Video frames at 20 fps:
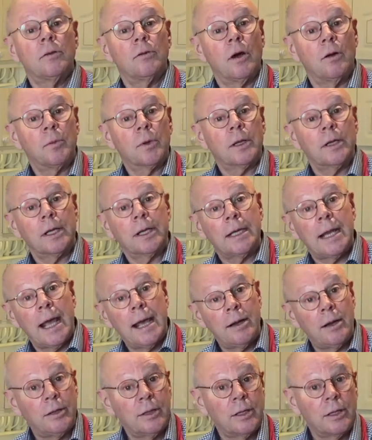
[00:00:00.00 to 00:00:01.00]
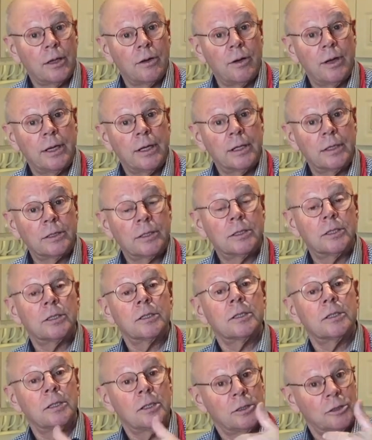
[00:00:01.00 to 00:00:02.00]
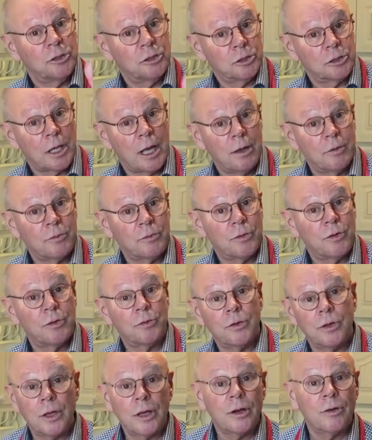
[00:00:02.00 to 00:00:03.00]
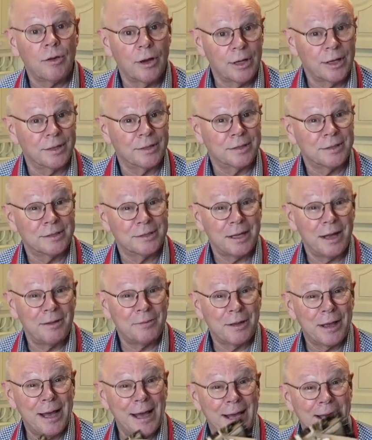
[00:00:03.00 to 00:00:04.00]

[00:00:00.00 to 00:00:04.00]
Right, we're going to go down on the ingredients and just go through the ingredients. Okay.